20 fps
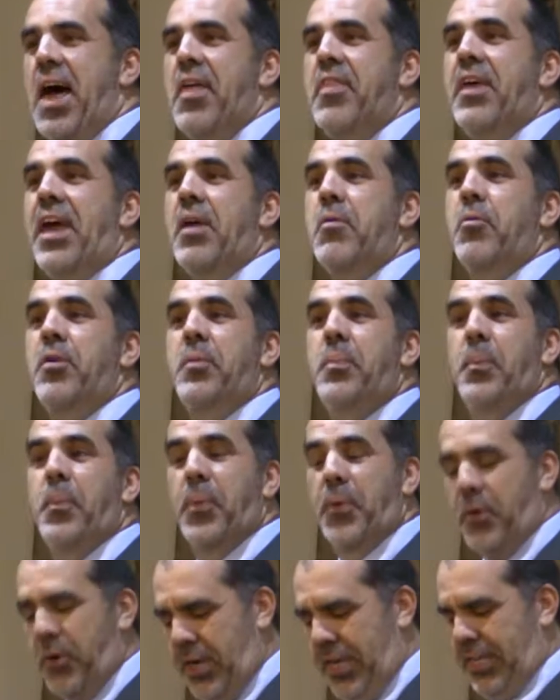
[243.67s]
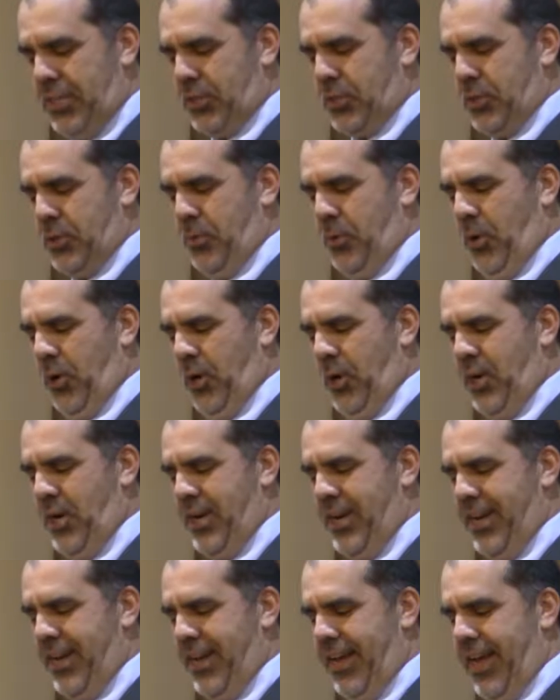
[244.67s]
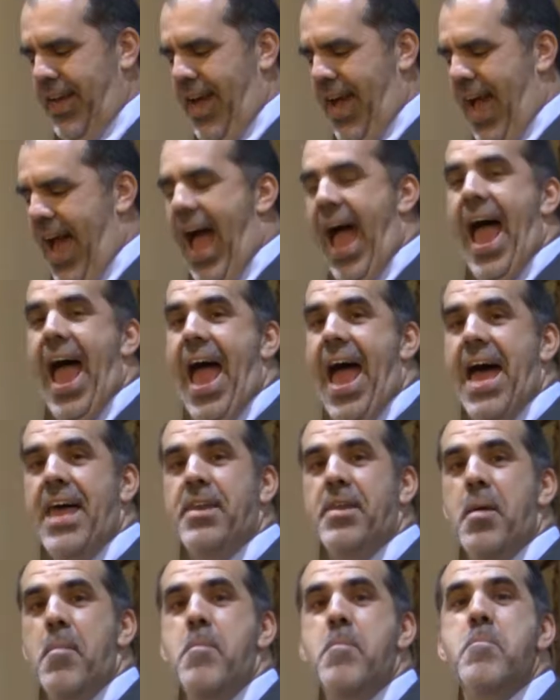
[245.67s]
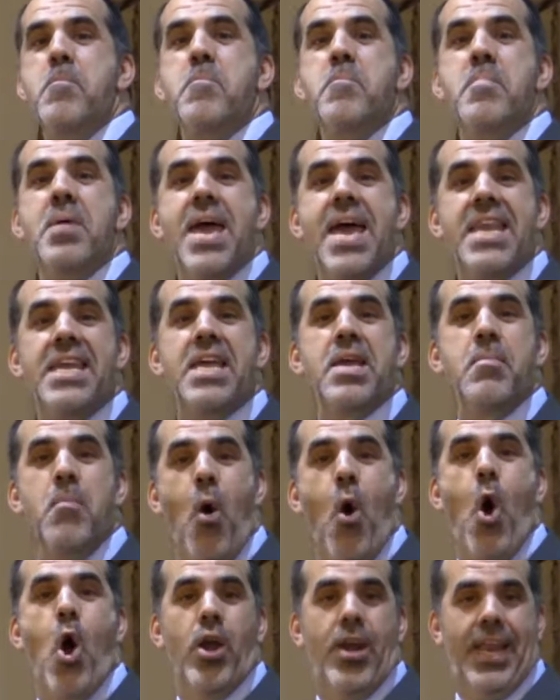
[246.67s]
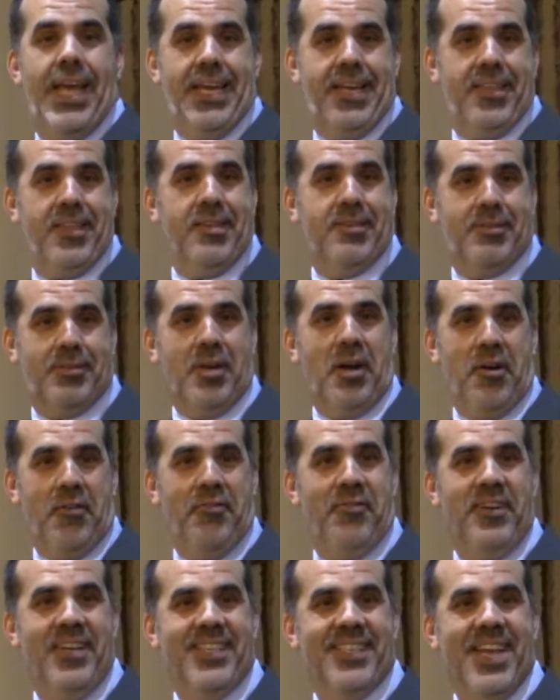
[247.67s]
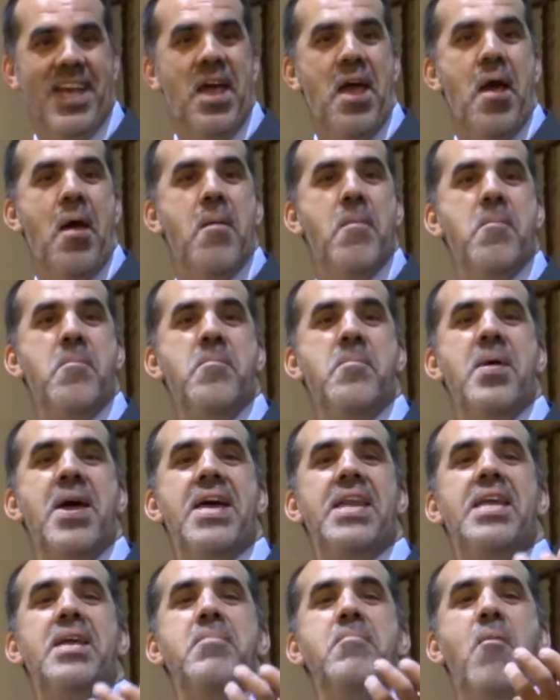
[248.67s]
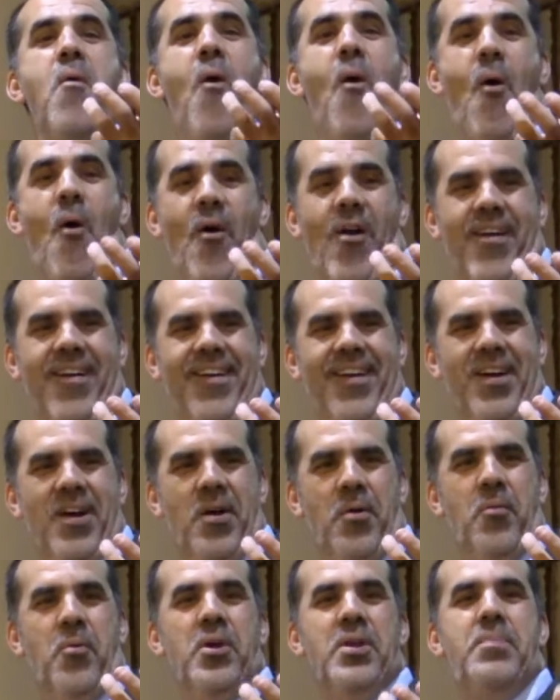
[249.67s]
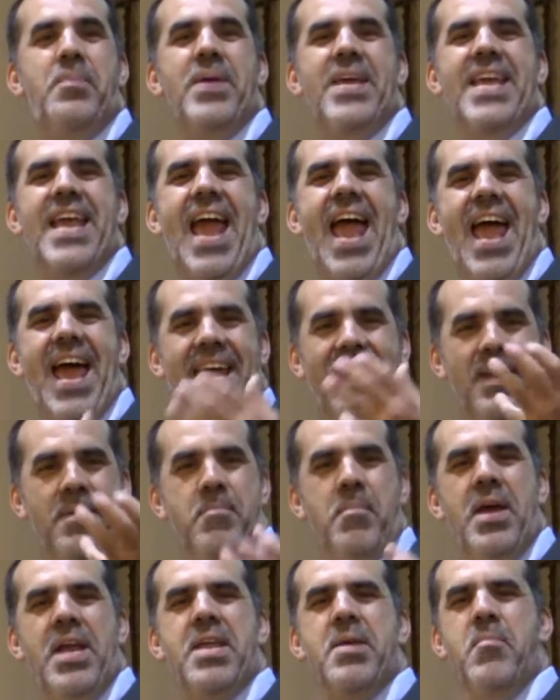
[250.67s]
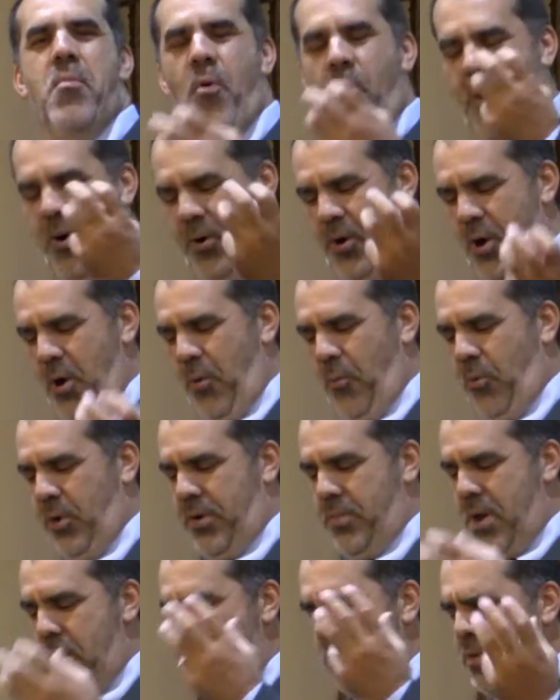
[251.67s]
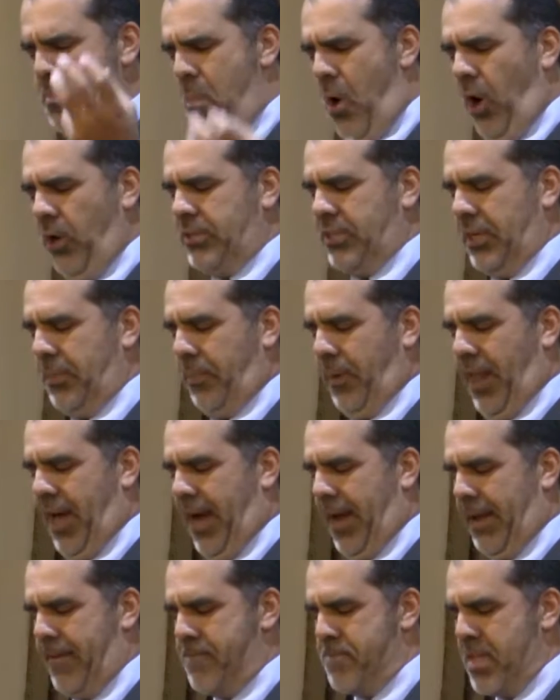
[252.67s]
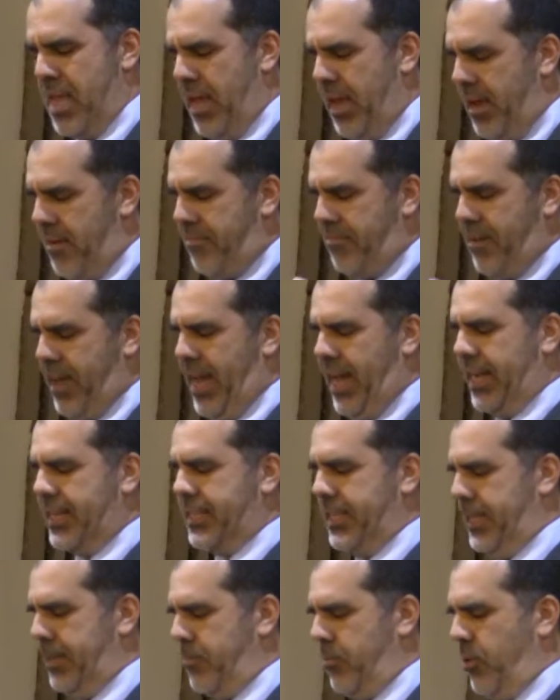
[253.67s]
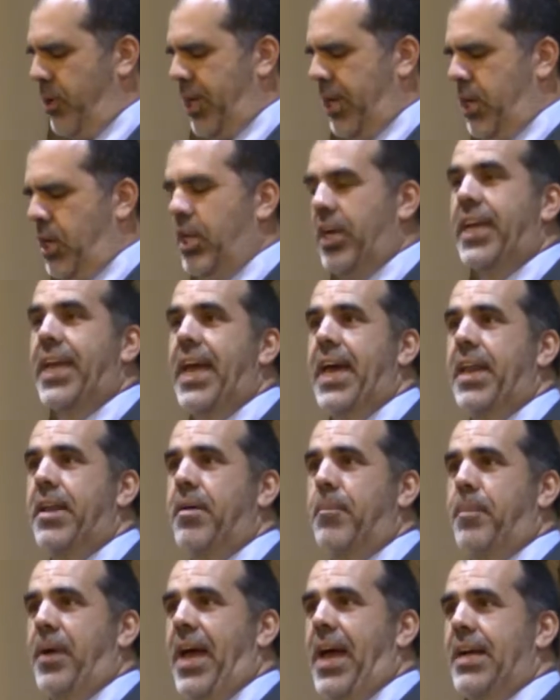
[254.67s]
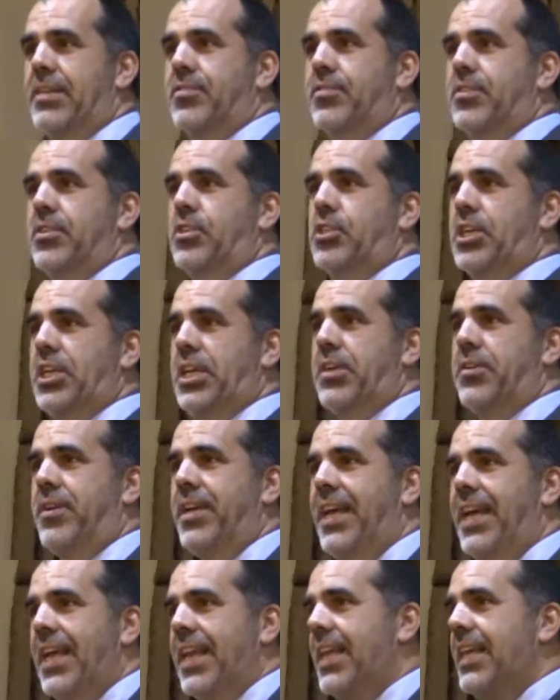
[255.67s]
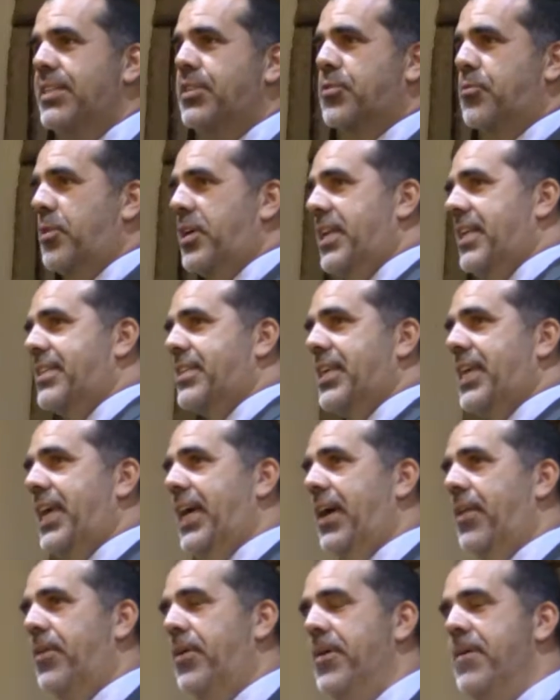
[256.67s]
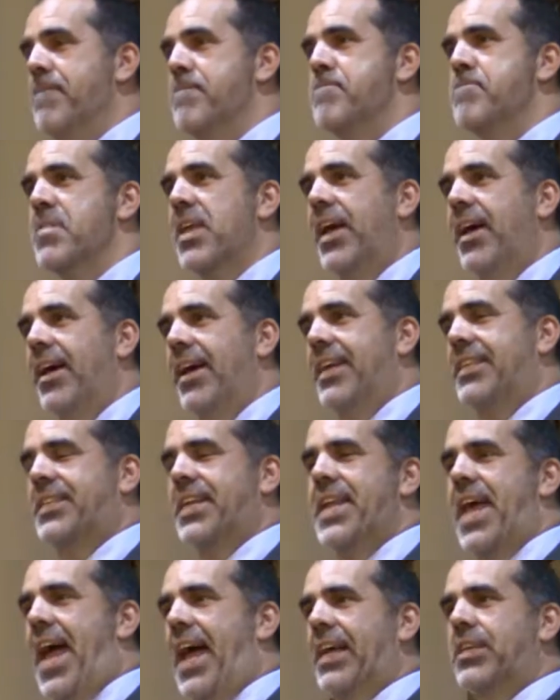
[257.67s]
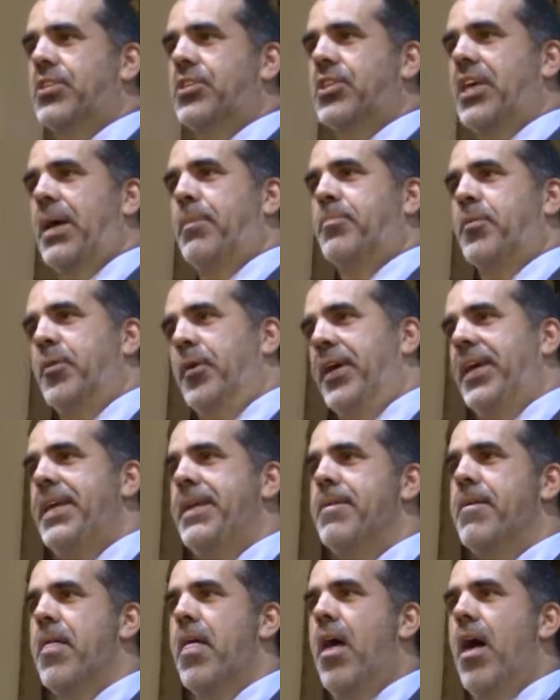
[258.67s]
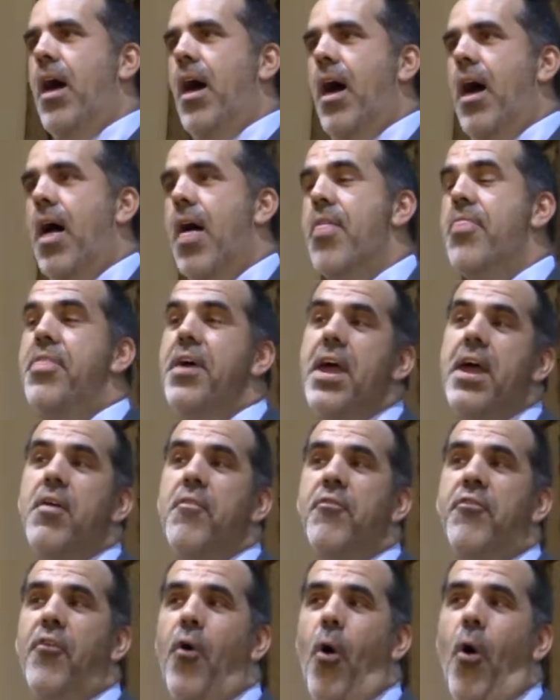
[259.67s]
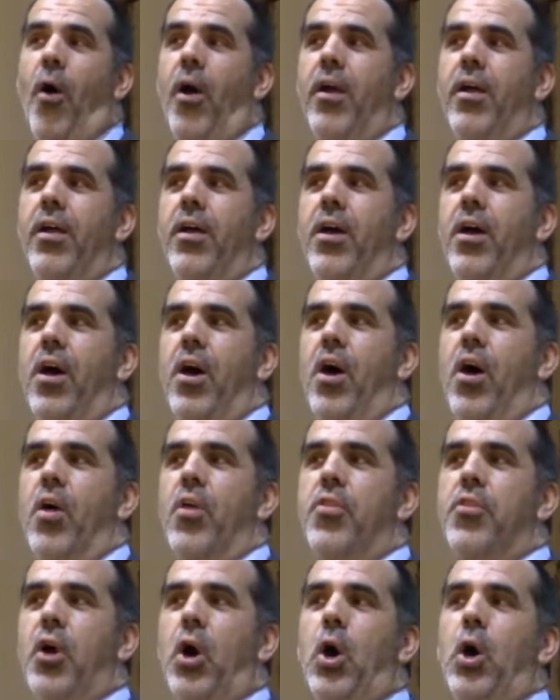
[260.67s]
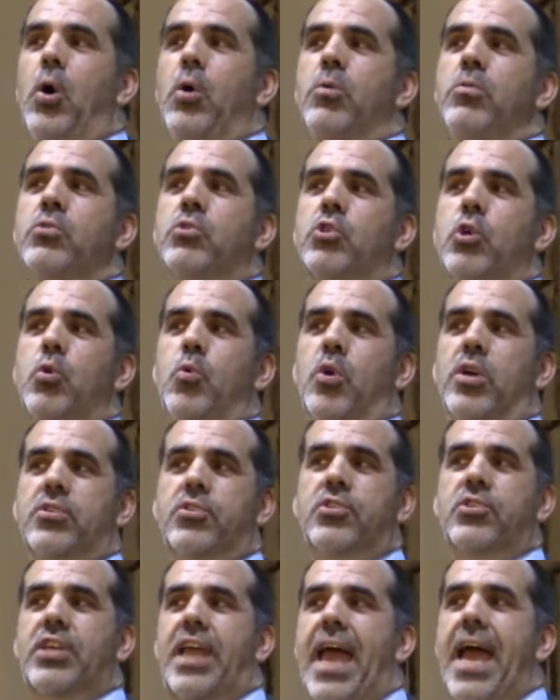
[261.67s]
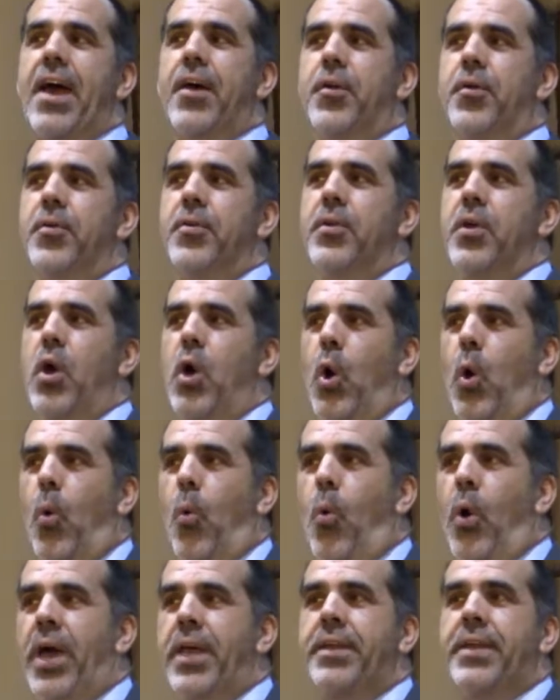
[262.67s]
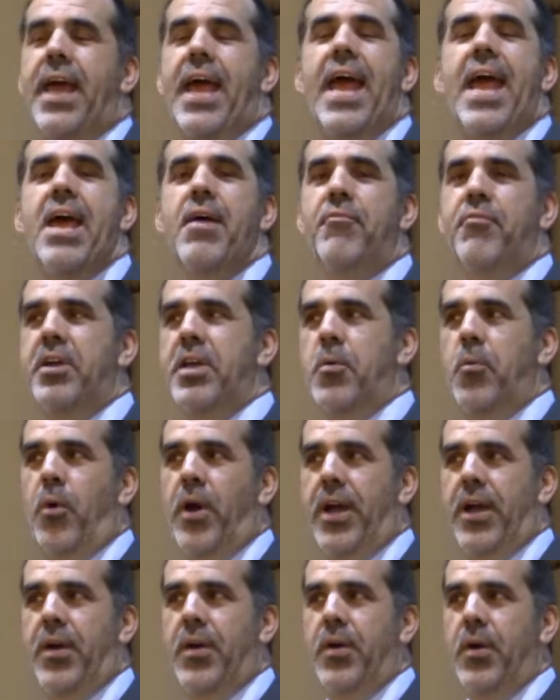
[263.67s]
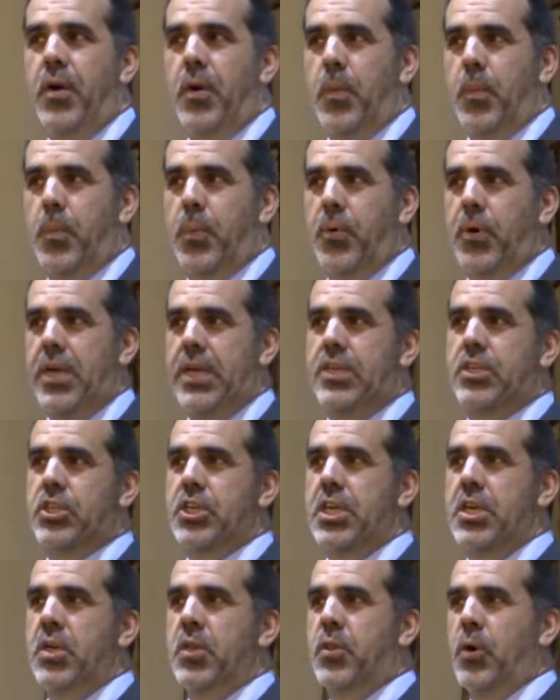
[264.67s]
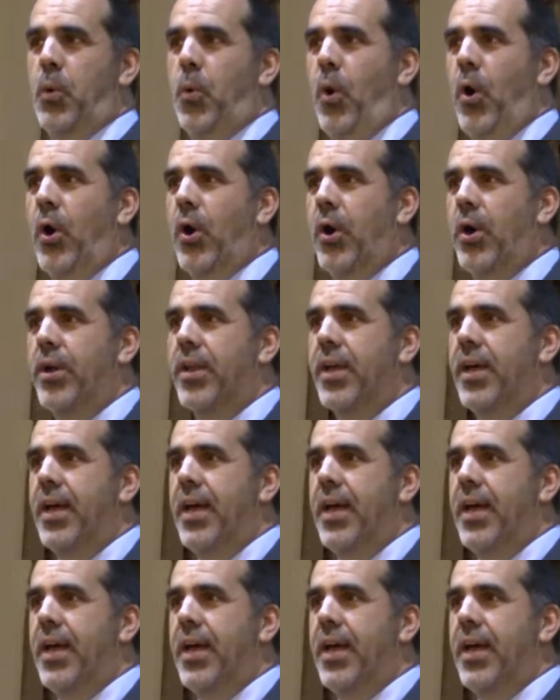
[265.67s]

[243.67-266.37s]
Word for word: They would preach the word, and many more, like the starfish, many more would be added. Many more would, would multiply. In fact, uh, we're going to look at a passage here. Let's read it together. It's in Acts chapter eight. Therefore, those who were scattered went everywhere preaching the word.